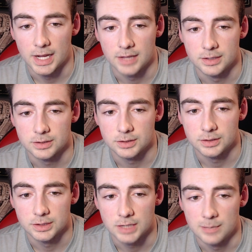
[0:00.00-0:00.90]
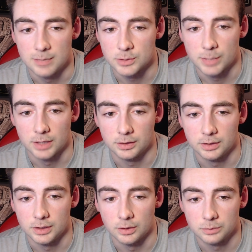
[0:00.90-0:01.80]
This game has been,
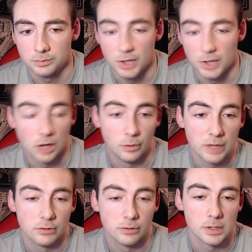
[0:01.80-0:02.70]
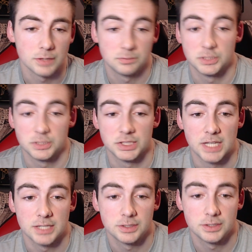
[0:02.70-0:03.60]
an unwavering
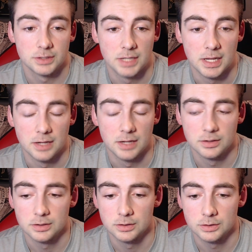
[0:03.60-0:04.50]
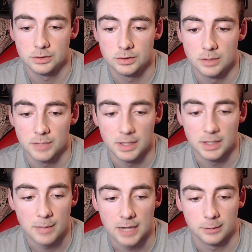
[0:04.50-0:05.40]
success and something that
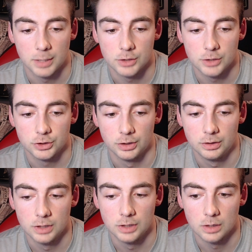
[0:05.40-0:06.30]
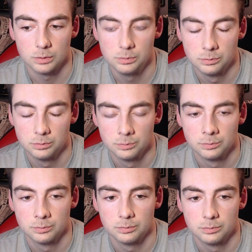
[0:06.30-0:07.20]
Pocketpair should,
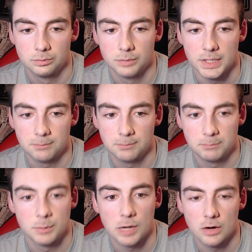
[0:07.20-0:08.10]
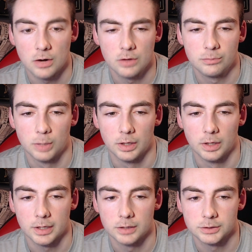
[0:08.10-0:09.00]
be proud of, but like
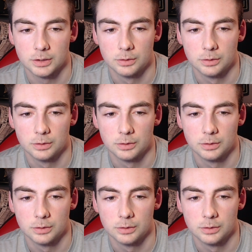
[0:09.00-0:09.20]
also